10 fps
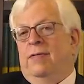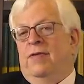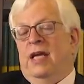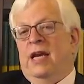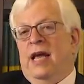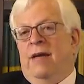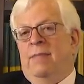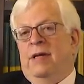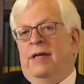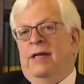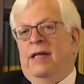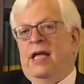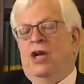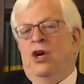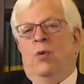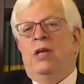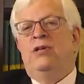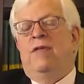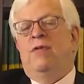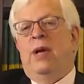Vietnam? No one
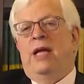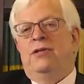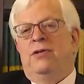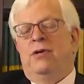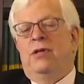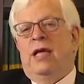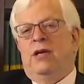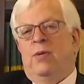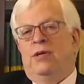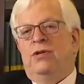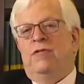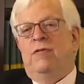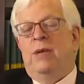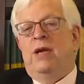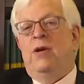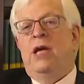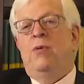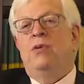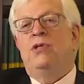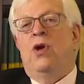has ever answered that question for me. It
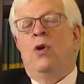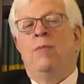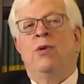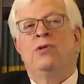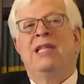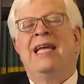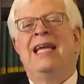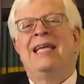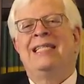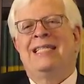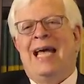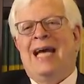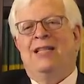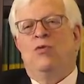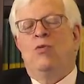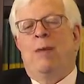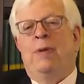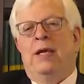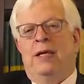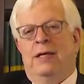was almost an exact
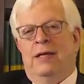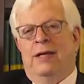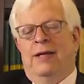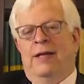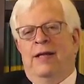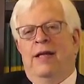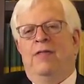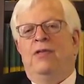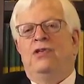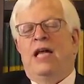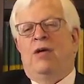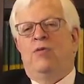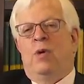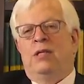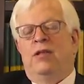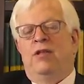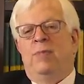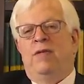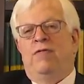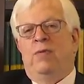replica. The South wanted to
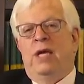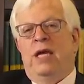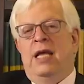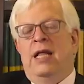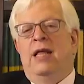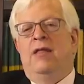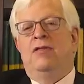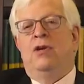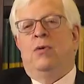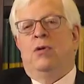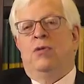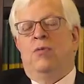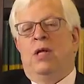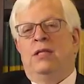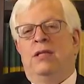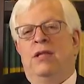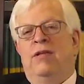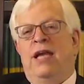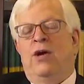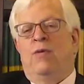be free. The North wanted to
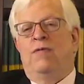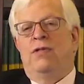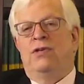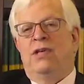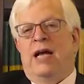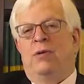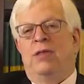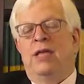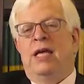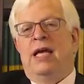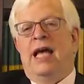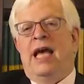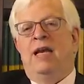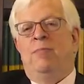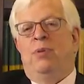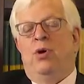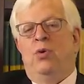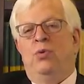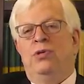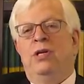take over the South and
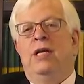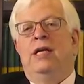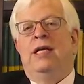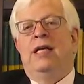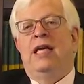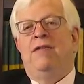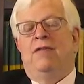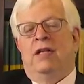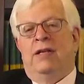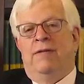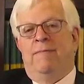impose evil.